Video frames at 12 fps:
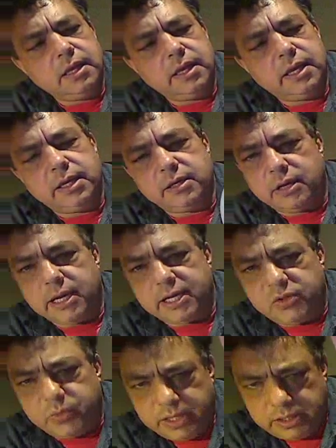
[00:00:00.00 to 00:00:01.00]
and
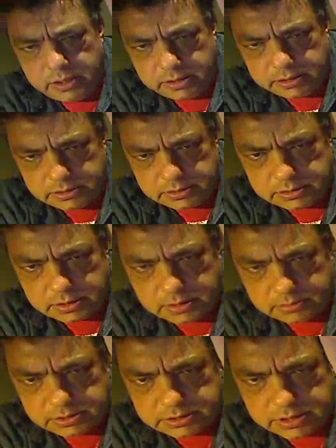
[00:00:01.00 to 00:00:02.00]
I20. So
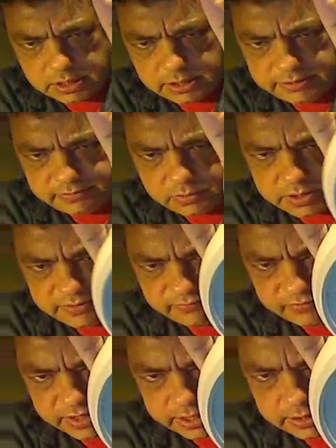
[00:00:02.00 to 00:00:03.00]
I'm just going to leave it with the
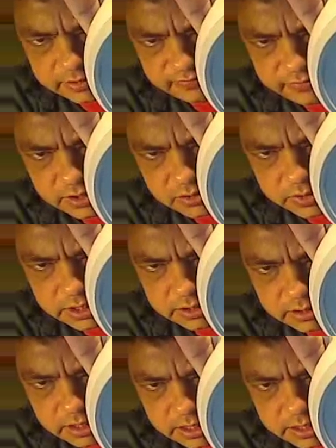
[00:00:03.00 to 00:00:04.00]
Vita
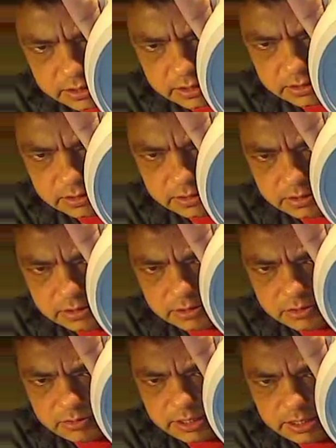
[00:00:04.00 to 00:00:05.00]
V29
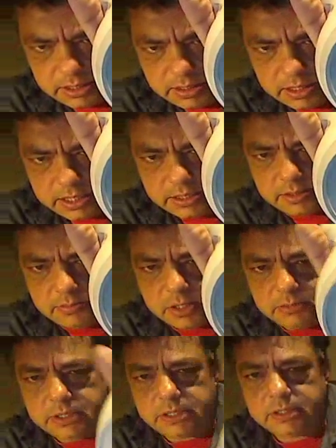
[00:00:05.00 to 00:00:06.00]
3D guide at the
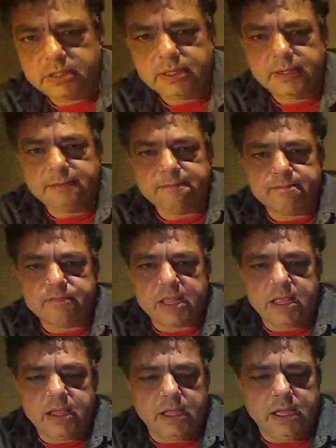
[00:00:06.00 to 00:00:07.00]
moment.
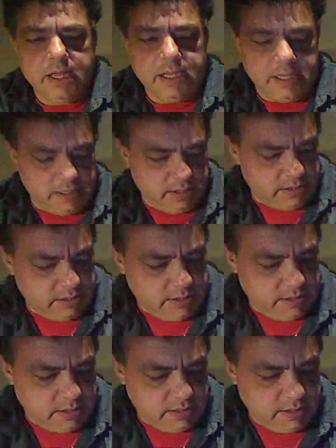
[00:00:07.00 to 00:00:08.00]
And
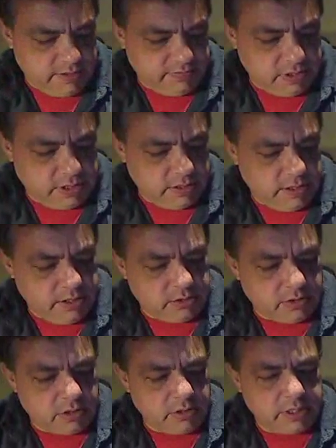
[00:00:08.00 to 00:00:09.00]
yeah, I've got an
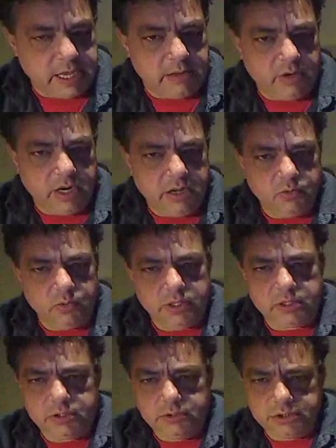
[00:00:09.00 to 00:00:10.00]
intraoral camera
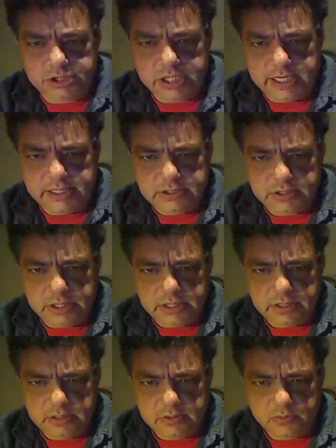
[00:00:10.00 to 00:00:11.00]
with two shades on
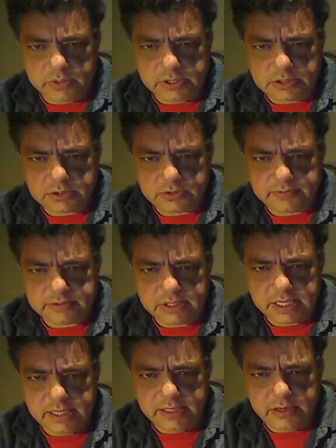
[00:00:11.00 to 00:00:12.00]
it. One is sort of
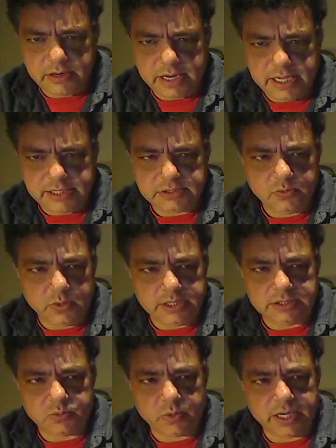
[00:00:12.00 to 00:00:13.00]
slightly greyish and one is